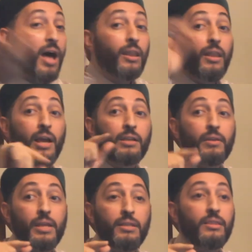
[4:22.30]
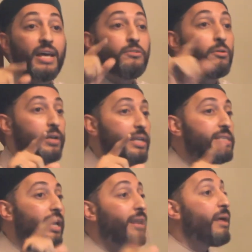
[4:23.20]
Allah created that door
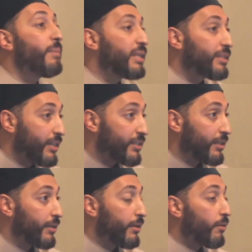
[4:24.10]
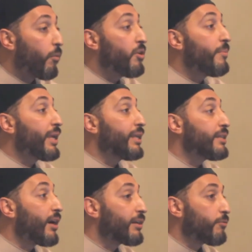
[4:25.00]
easy. Allah made it easy. Why are you making
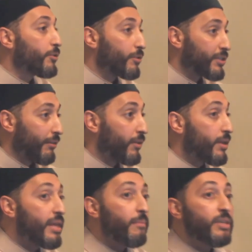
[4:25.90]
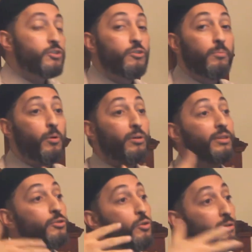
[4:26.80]
it hard for yourself? That means you block
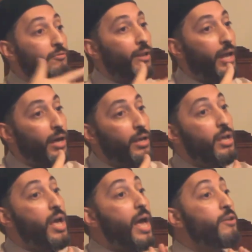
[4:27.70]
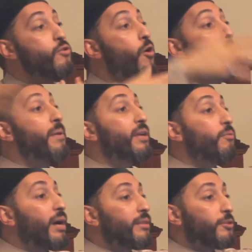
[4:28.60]
the door of Allah and you opening
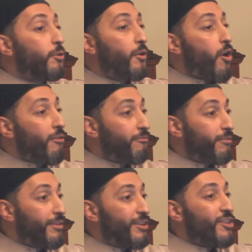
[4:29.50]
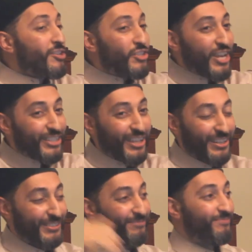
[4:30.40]
wide the door of shaitan.
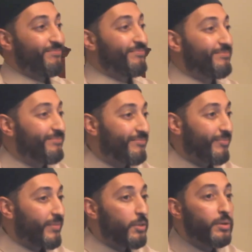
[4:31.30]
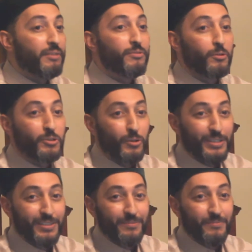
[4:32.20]
You left no
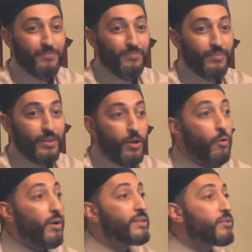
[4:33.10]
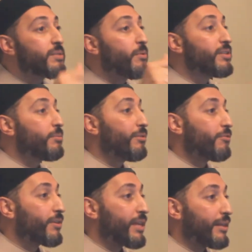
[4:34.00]
choice. Who is responsible
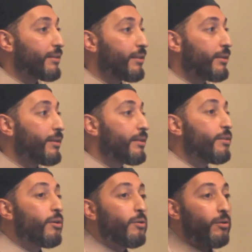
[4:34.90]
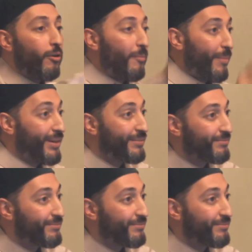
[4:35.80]
for that? The whole ummah.